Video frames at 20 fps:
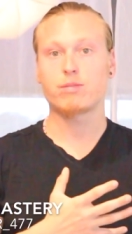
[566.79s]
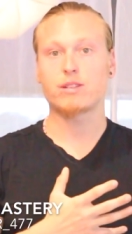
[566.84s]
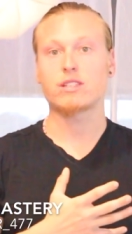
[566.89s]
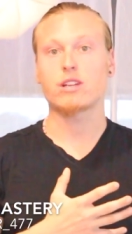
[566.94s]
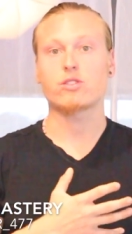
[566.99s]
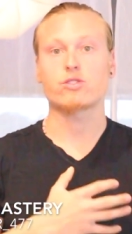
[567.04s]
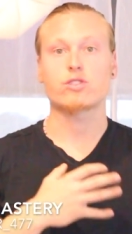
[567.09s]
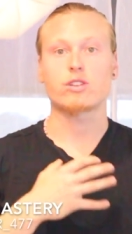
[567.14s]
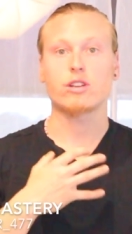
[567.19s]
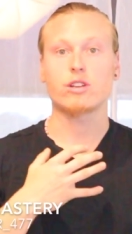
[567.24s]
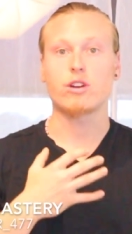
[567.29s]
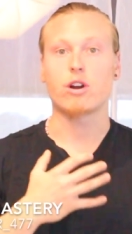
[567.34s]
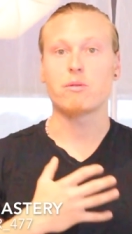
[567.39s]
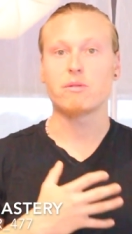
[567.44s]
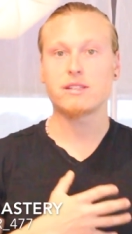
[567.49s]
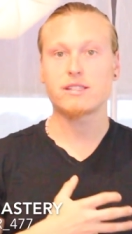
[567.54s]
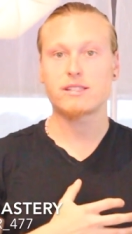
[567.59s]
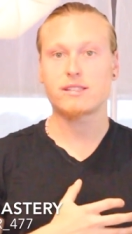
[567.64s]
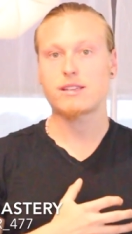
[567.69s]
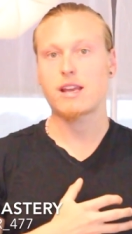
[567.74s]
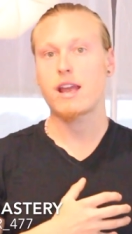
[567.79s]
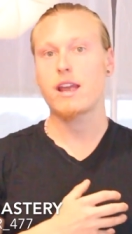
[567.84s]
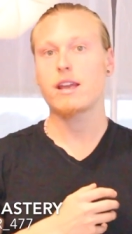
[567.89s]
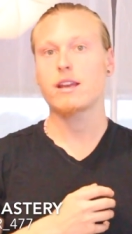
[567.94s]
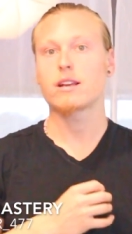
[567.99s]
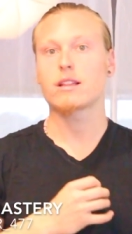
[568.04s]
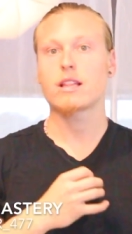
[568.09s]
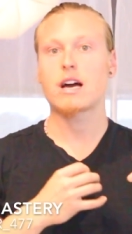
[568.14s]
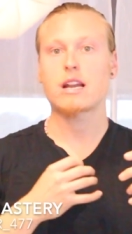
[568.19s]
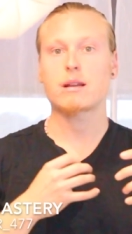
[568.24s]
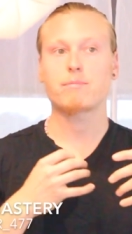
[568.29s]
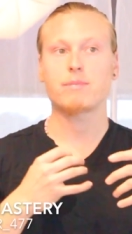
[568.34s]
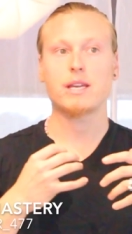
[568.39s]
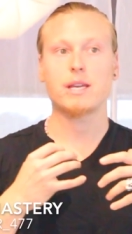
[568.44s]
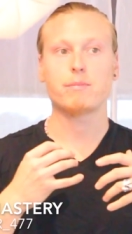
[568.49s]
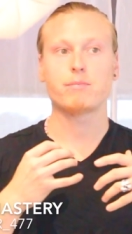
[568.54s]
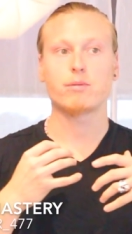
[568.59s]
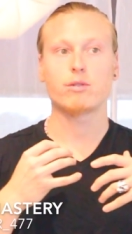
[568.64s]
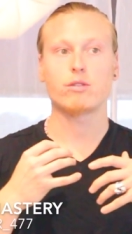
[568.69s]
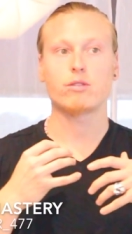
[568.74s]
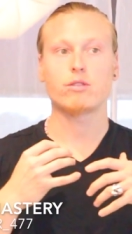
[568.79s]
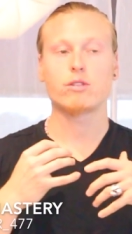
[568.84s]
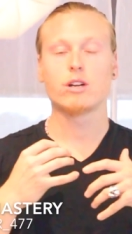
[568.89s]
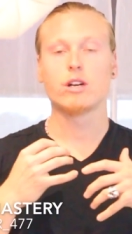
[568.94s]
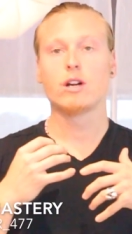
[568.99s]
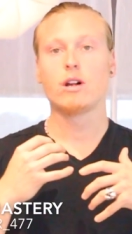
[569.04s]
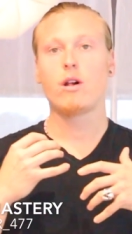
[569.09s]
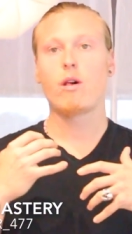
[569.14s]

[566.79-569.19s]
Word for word: potentially go insane. A lot of people